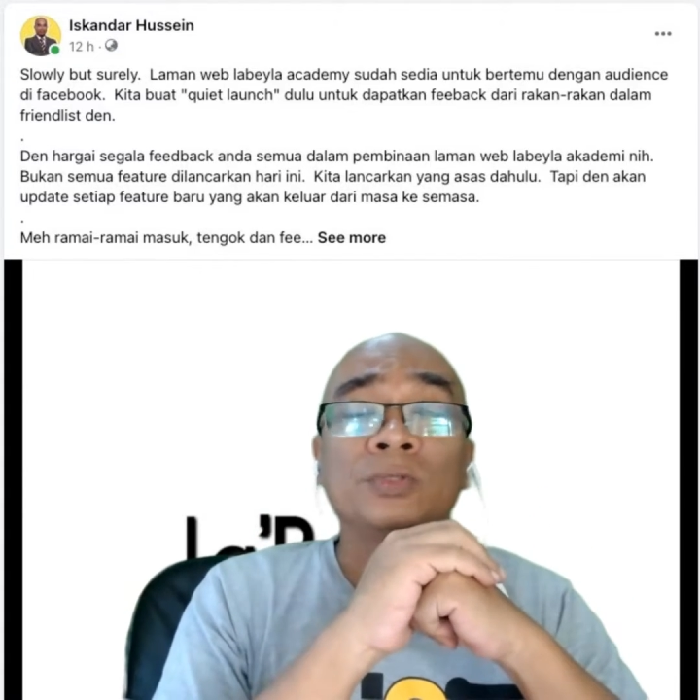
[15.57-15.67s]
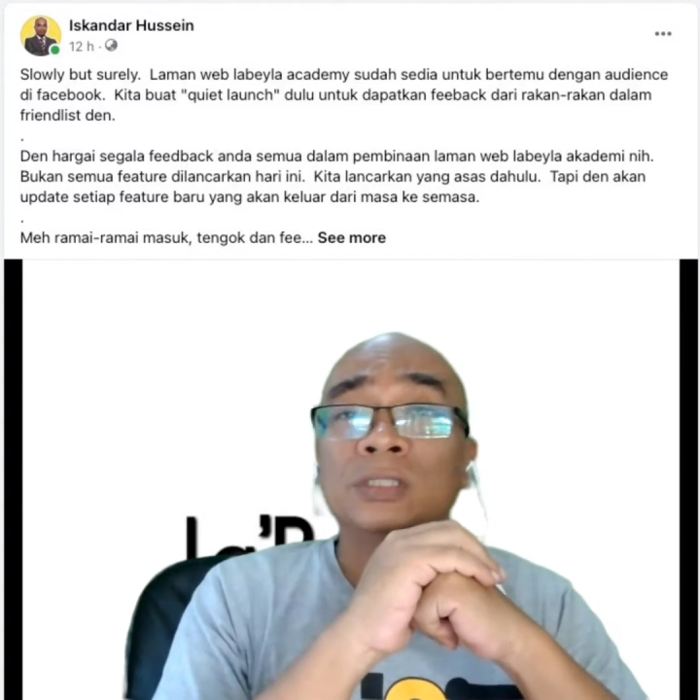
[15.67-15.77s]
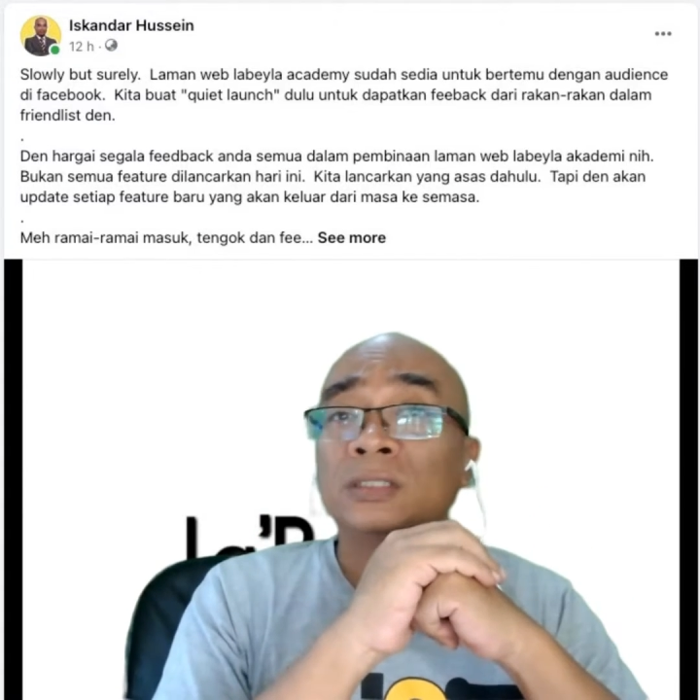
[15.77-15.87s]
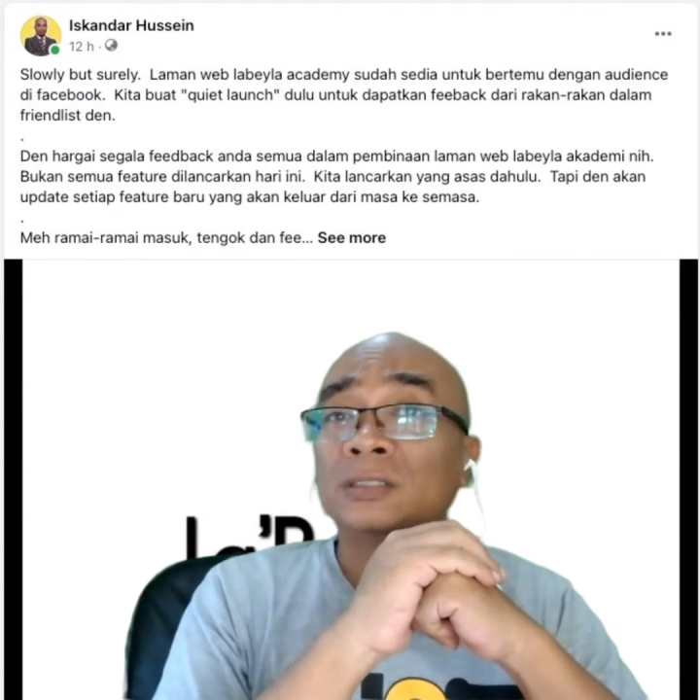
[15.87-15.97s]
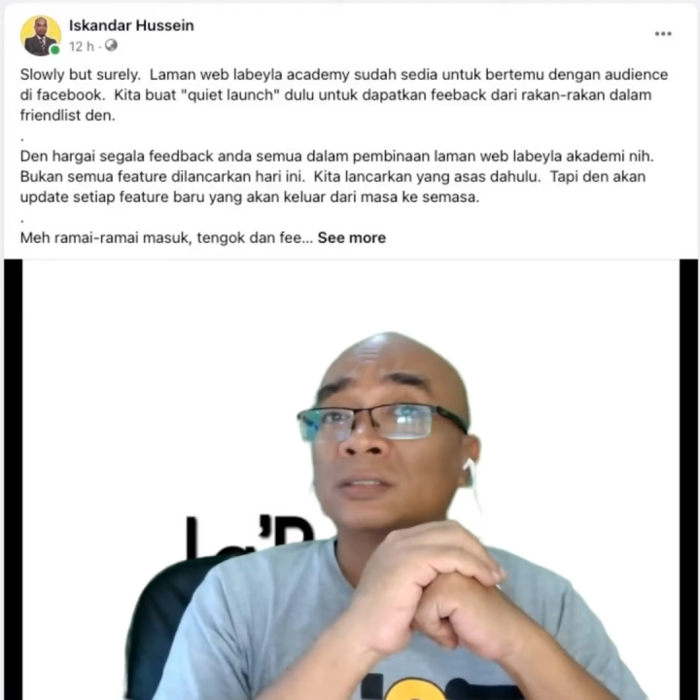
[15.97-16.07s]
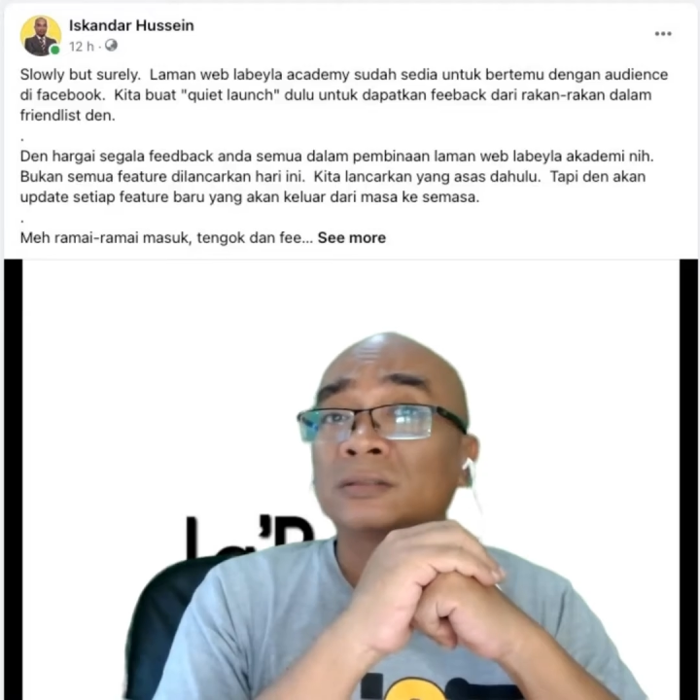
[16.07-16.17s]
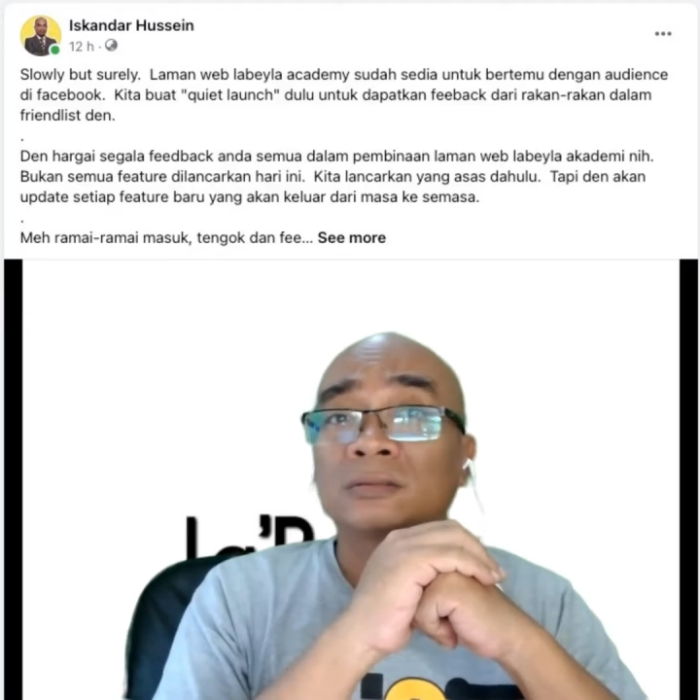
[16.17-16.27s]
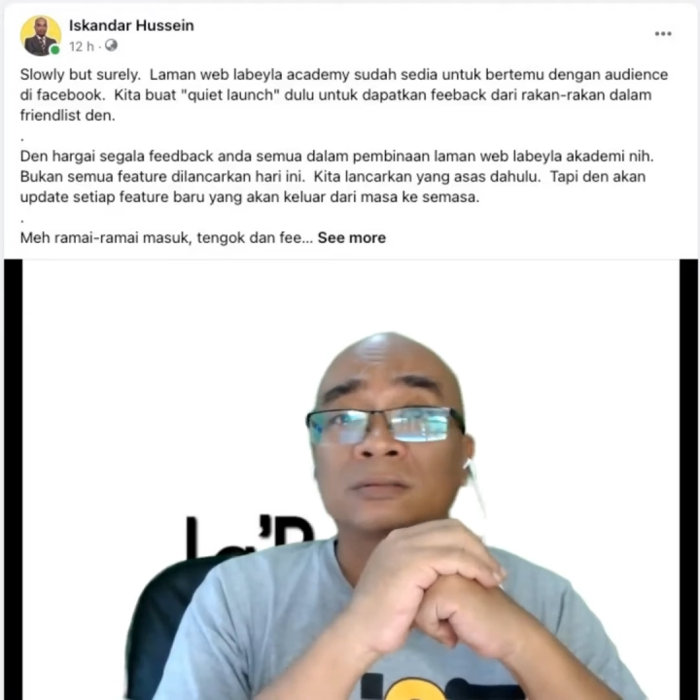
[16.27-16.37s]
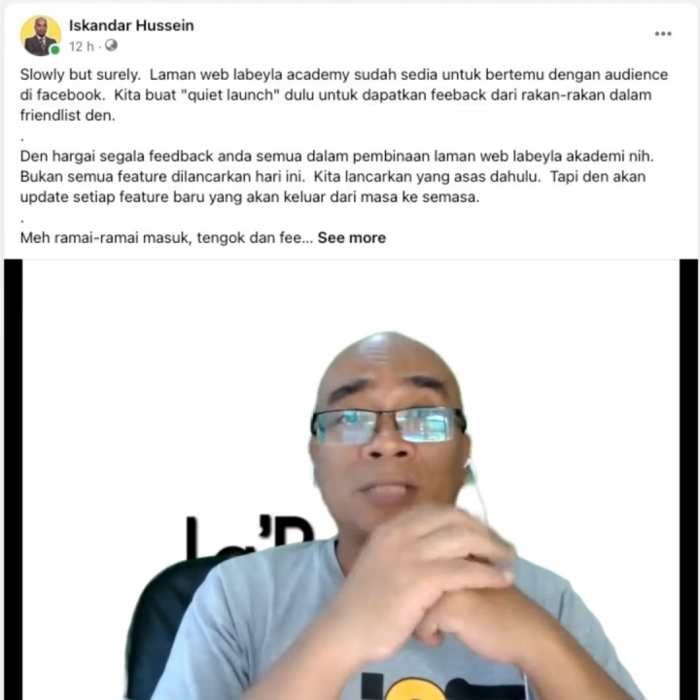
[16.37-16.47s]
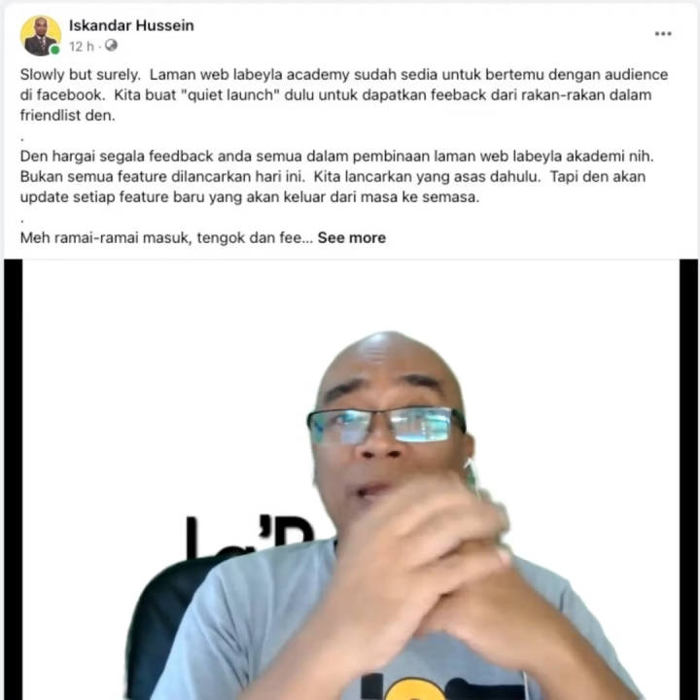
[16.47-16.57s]
we just
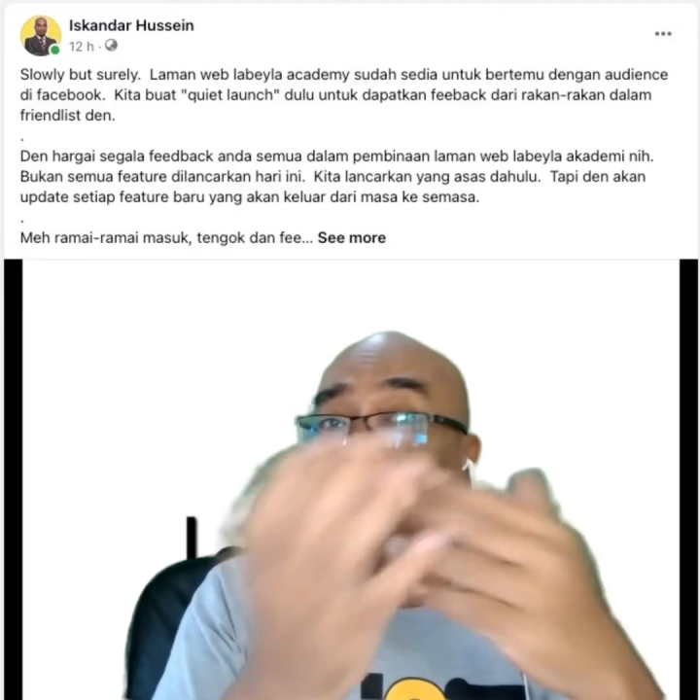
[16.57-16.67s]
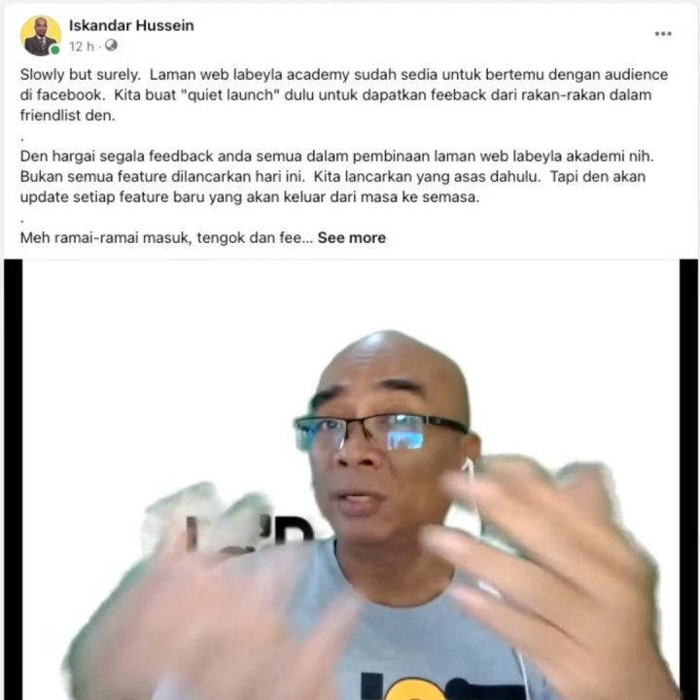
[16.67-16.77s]
type